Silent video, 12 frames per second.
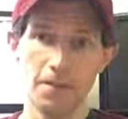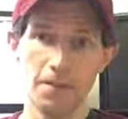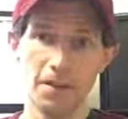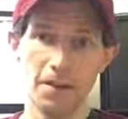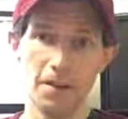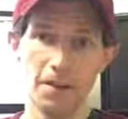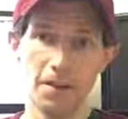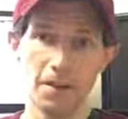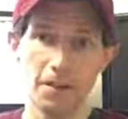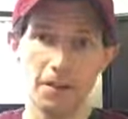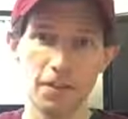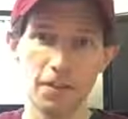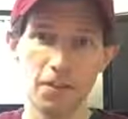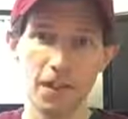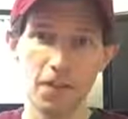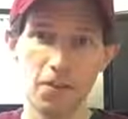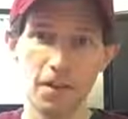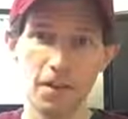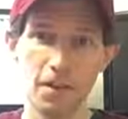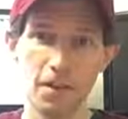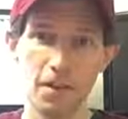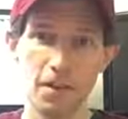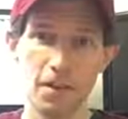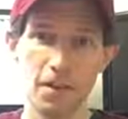because it somehow
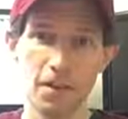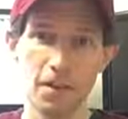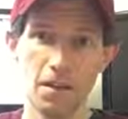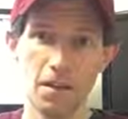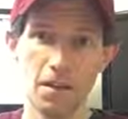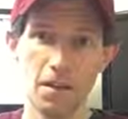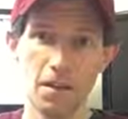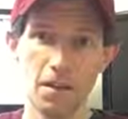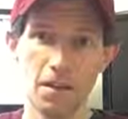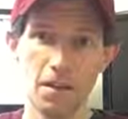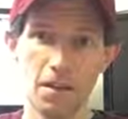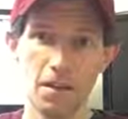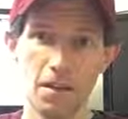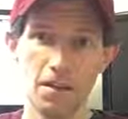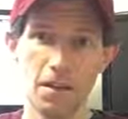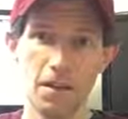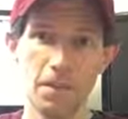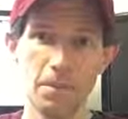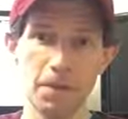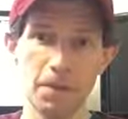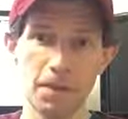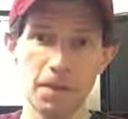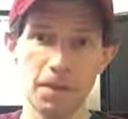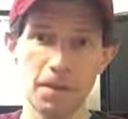can
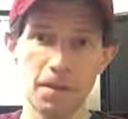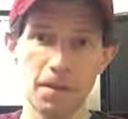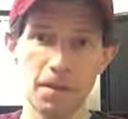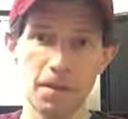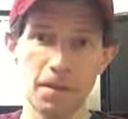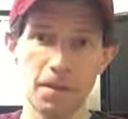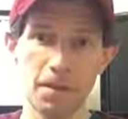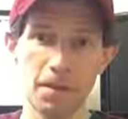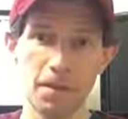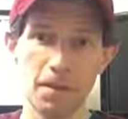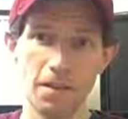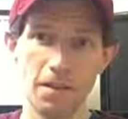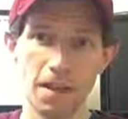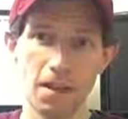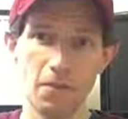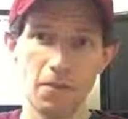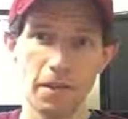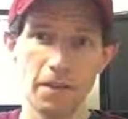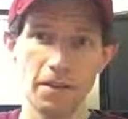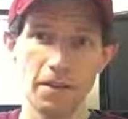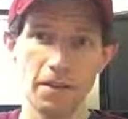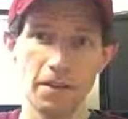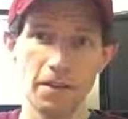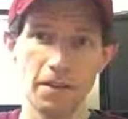manipulate and
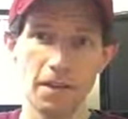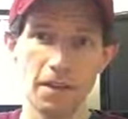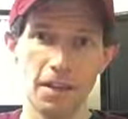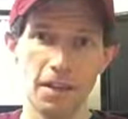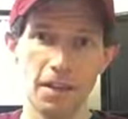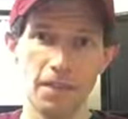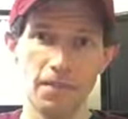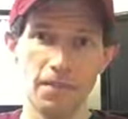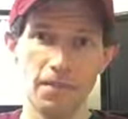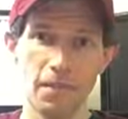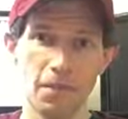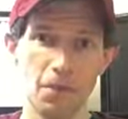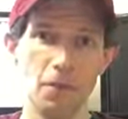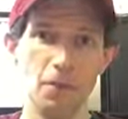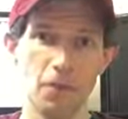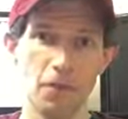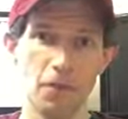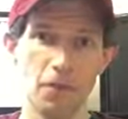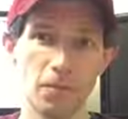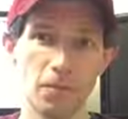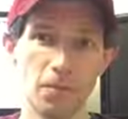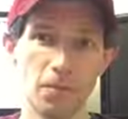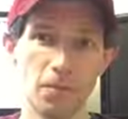downregulate the immune system.